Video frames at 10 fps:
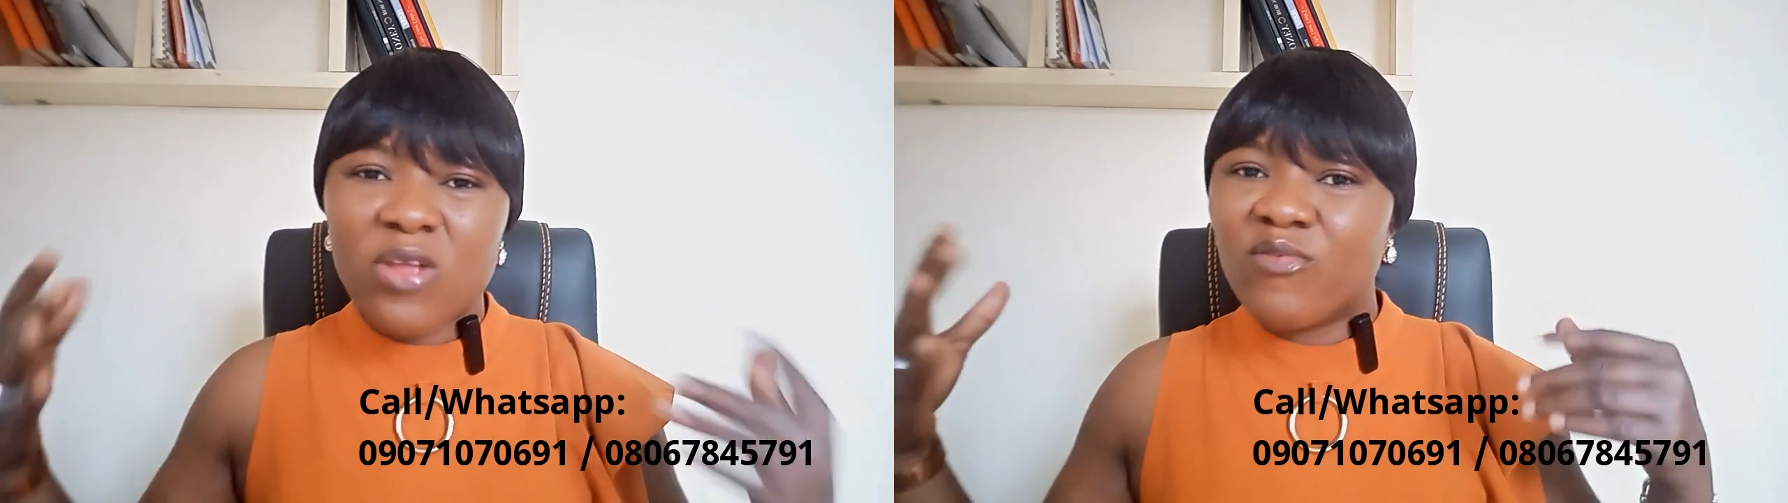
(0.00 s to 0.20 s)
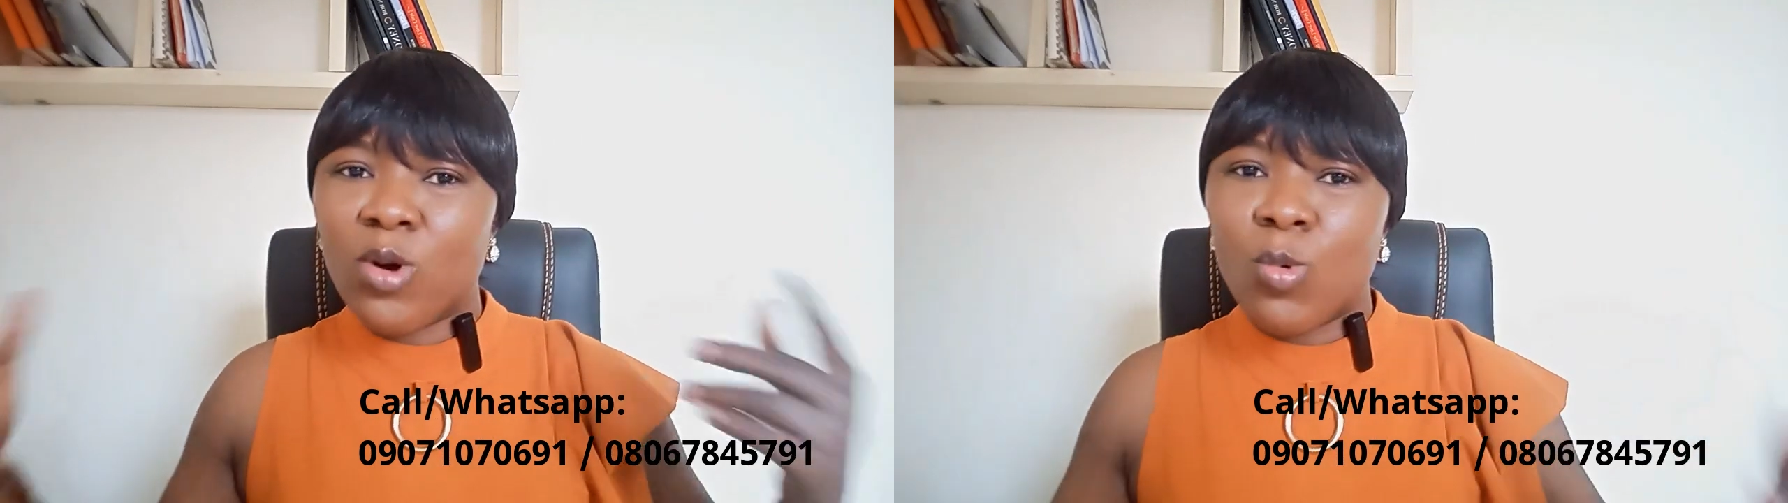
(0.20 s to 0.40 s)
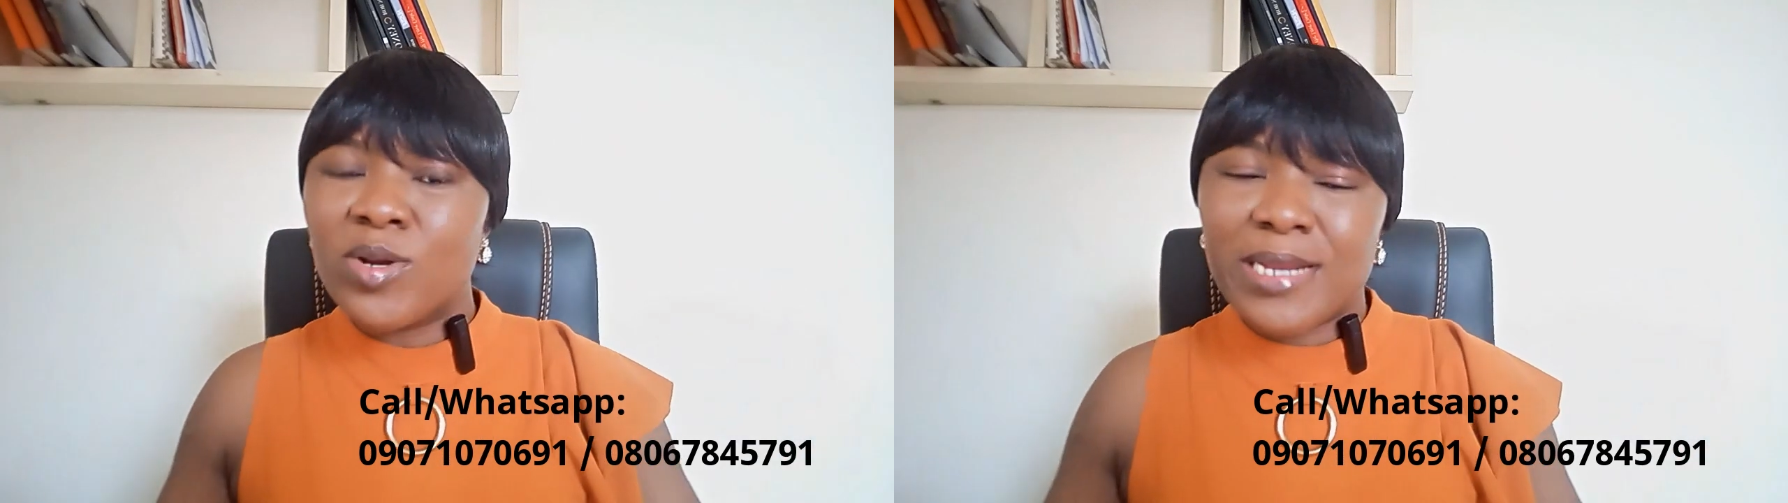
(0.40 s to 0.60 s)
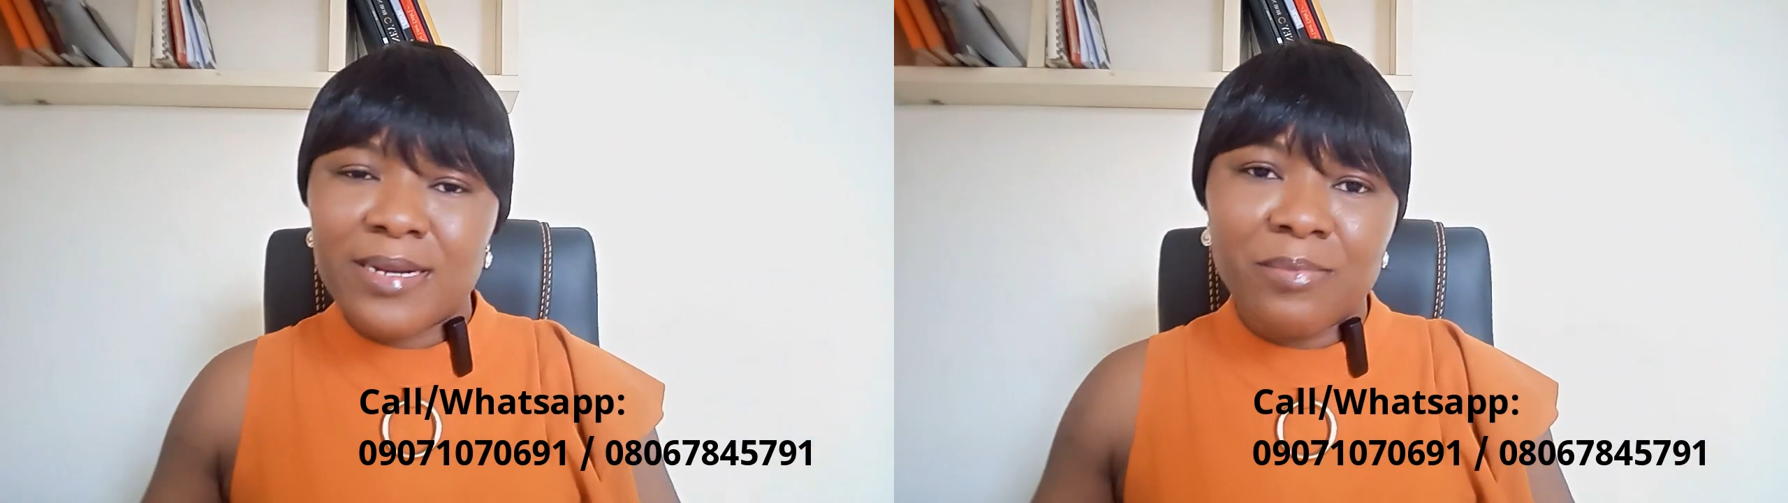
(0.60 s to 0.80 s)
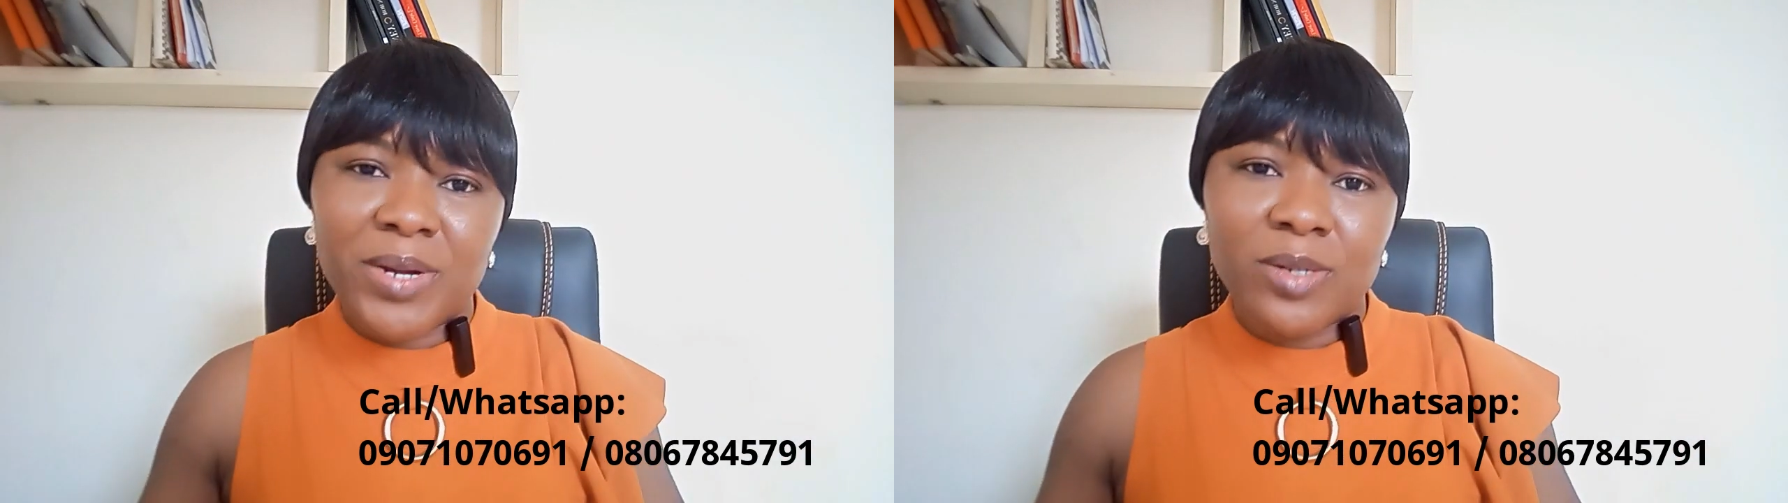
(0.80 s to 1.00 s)
We've all
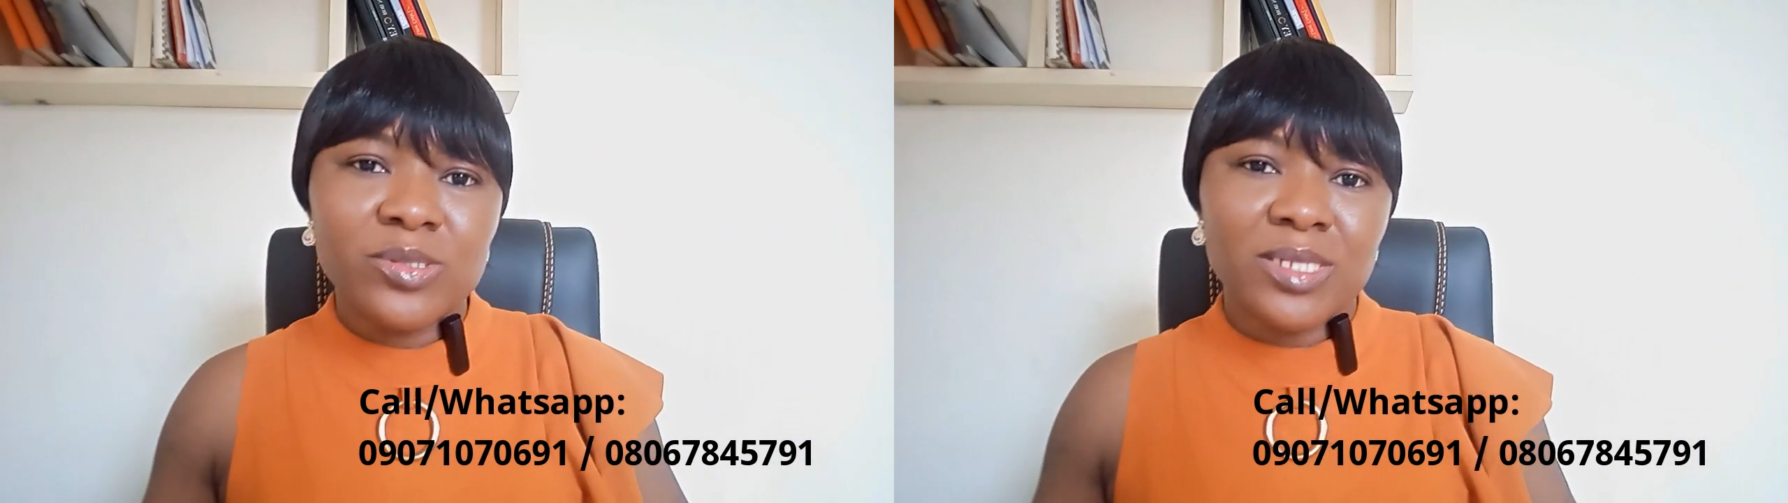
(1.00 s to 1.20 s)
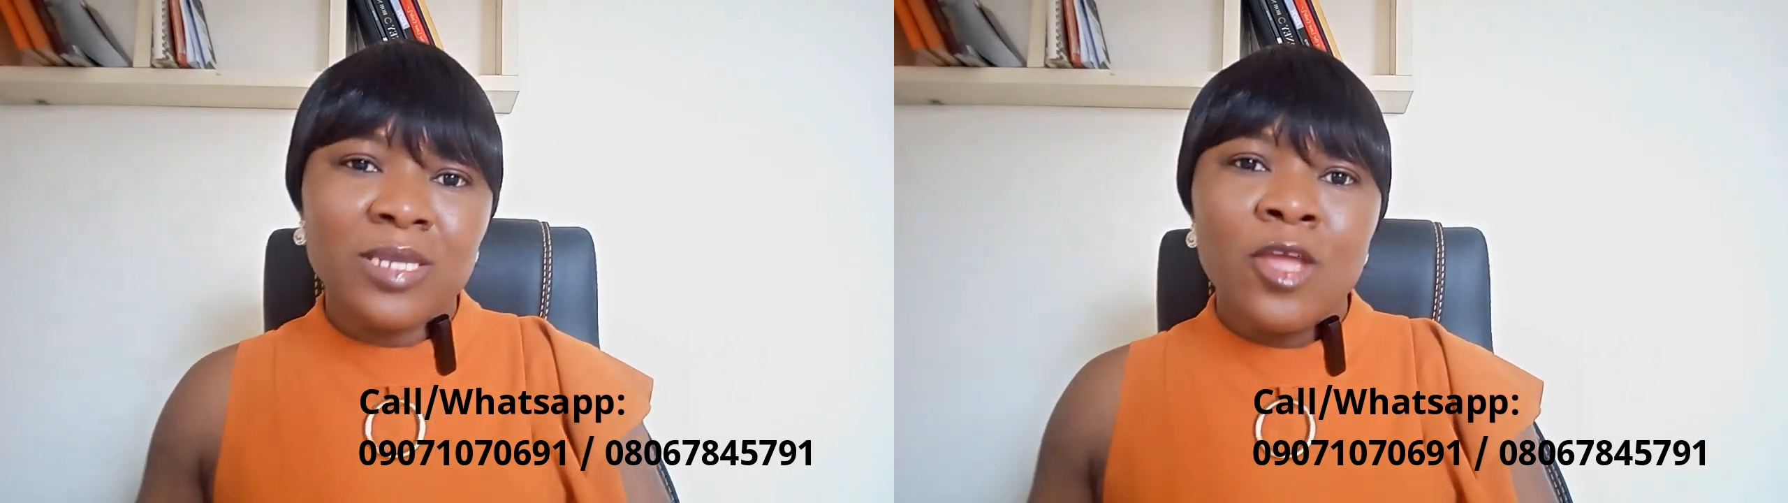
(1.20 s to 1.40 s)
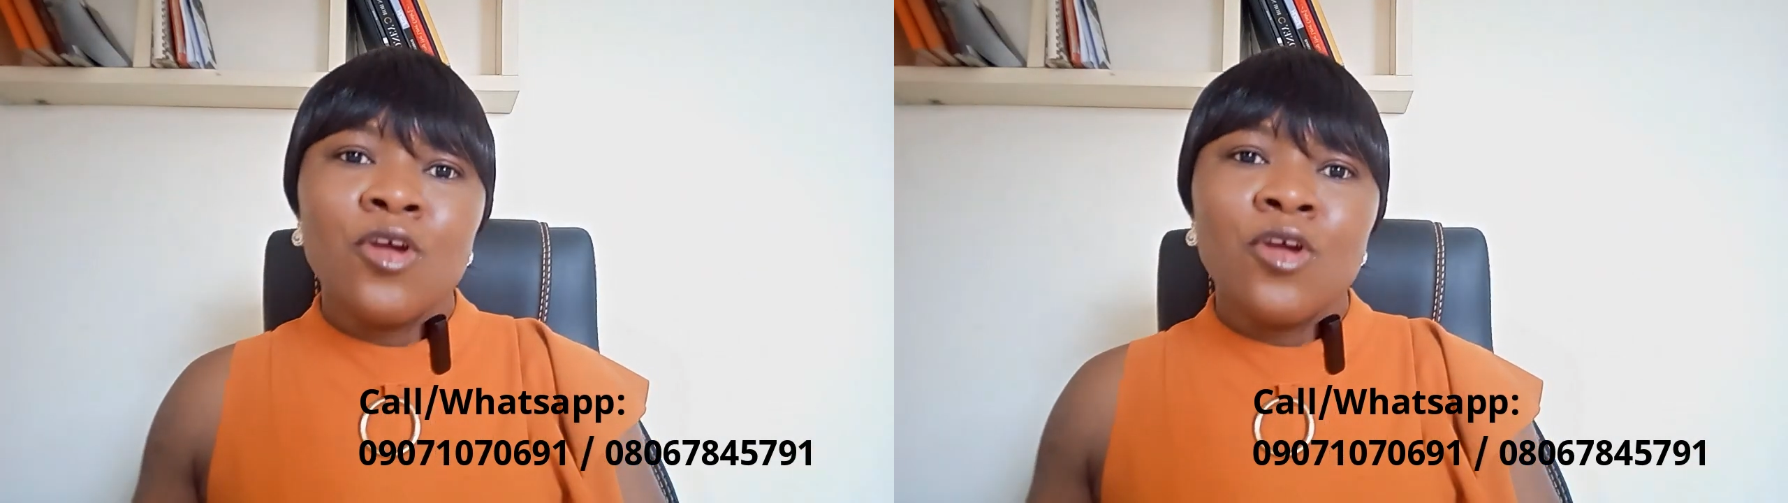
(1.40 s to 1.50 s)
wondered about it.